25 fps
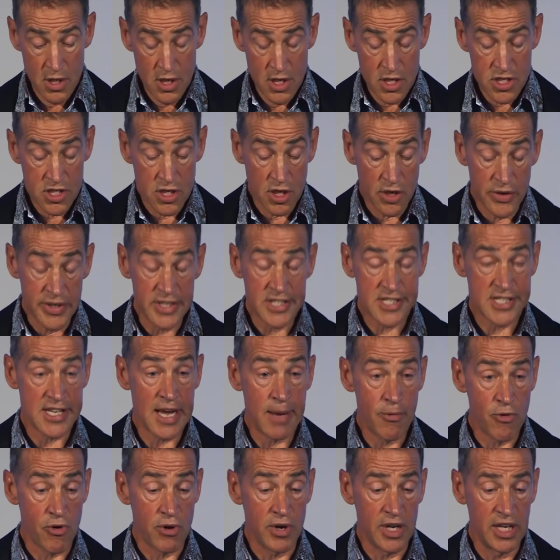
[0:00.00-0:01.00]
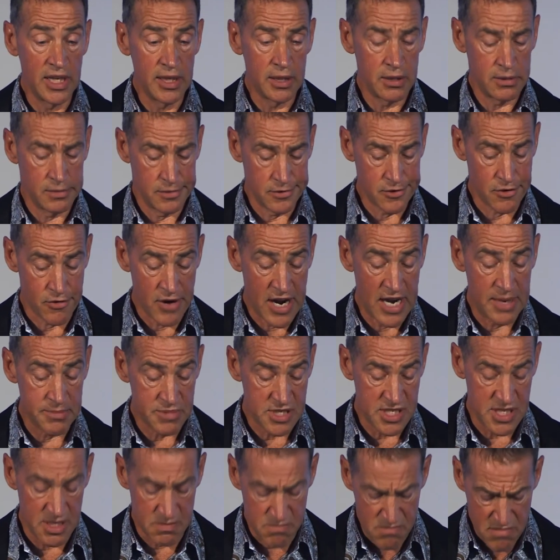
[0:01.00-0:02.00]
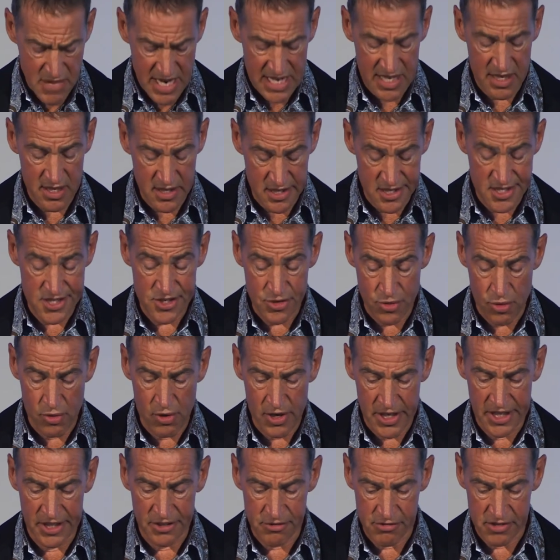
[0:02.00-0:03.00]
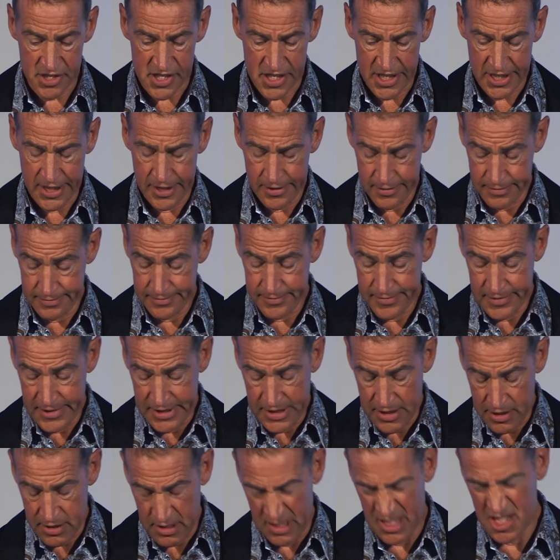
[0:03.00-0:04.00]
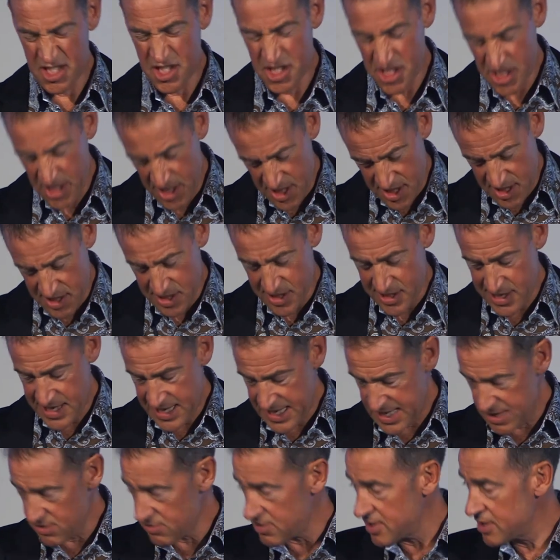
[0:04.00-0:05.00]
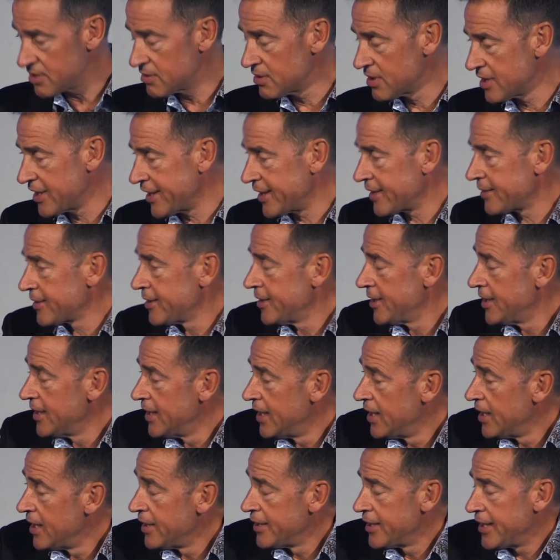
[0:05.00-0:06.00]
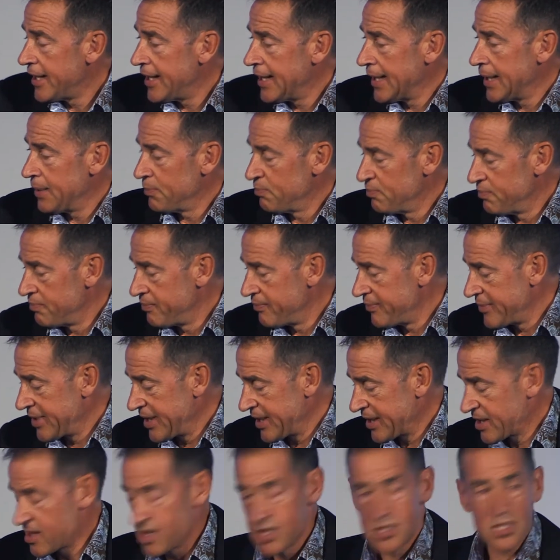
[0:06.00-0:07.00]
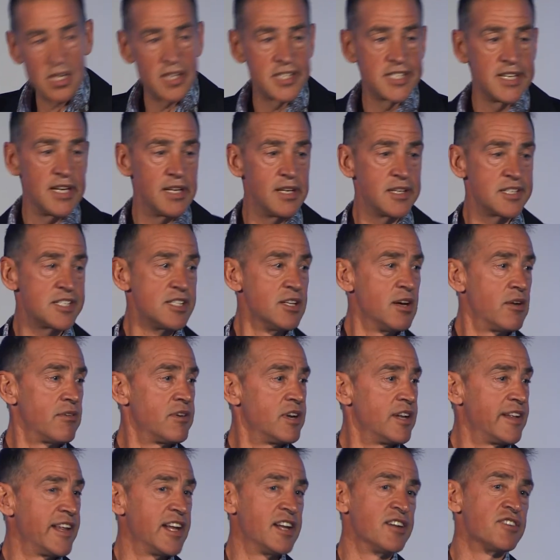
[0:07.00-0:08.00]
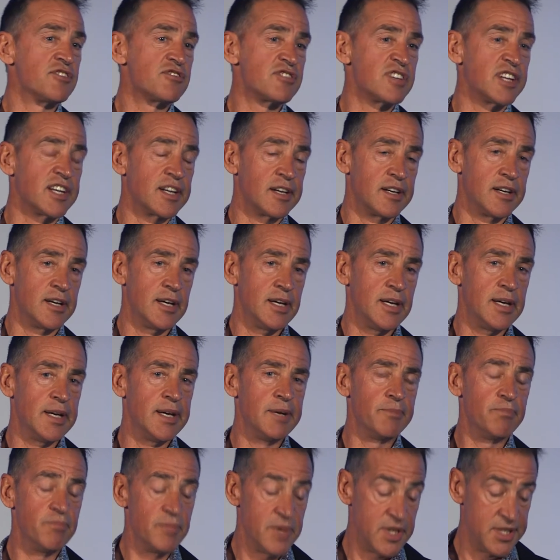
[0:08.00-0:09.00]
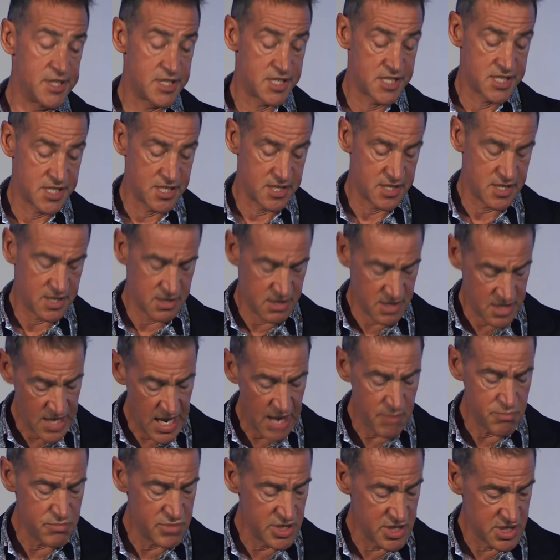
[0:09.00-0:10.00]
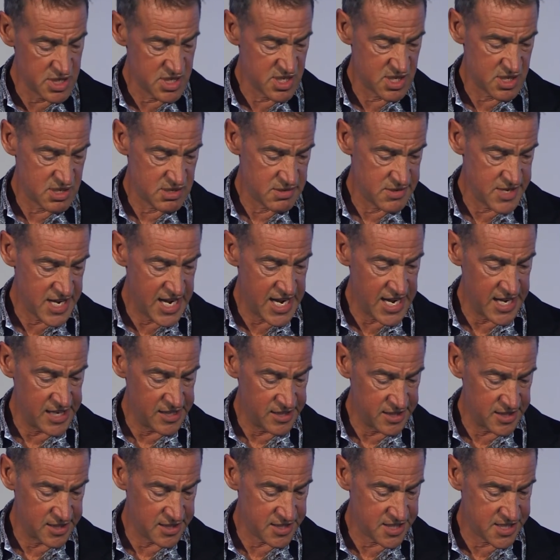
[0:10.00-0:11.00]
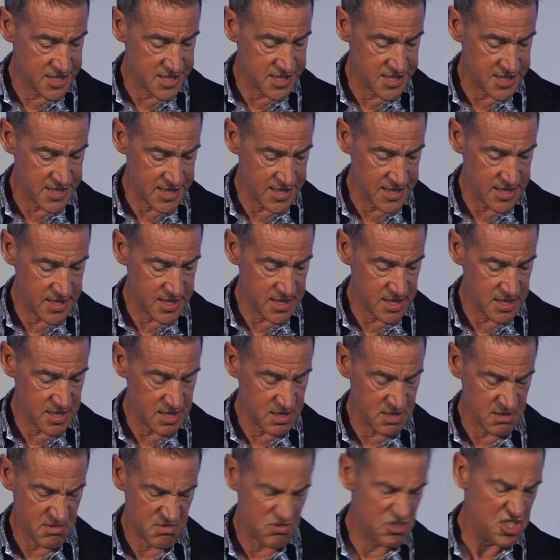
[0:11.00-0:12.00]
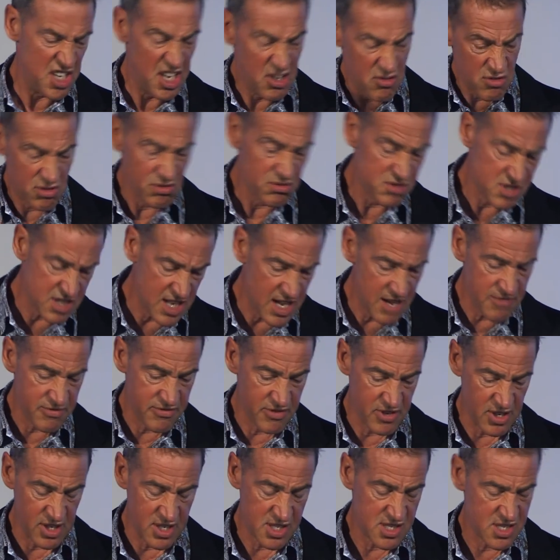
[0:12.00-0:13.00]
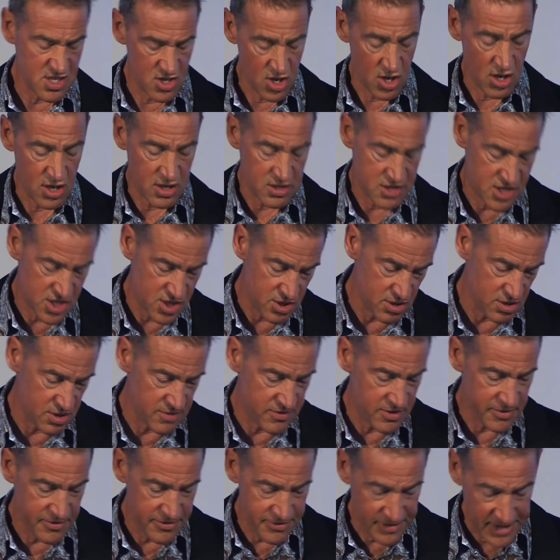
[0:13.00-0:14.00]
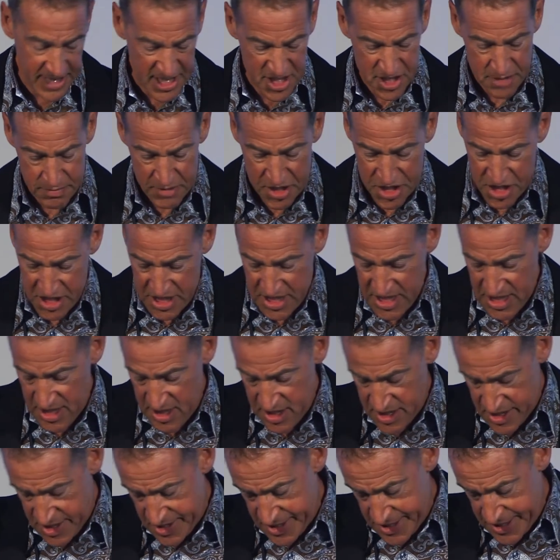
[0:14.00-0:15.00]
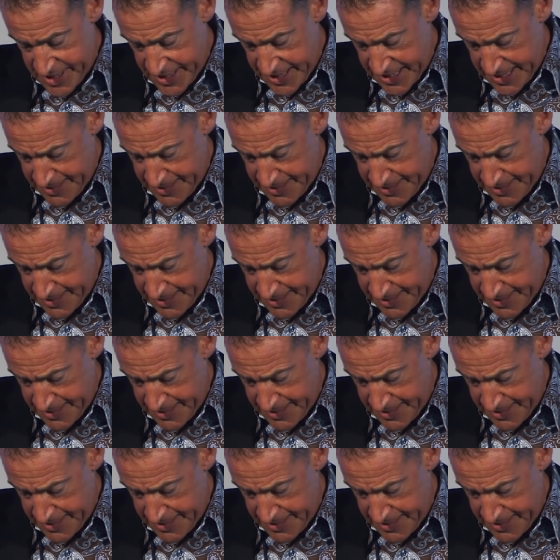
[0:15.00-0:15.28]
So in summary, Graham said, make this talk interesting. And I thought, Jesus, how do I do that? And because I said it's not really that interesting. It's numbers and it's general stuff, and it's not sort of a flash machine. And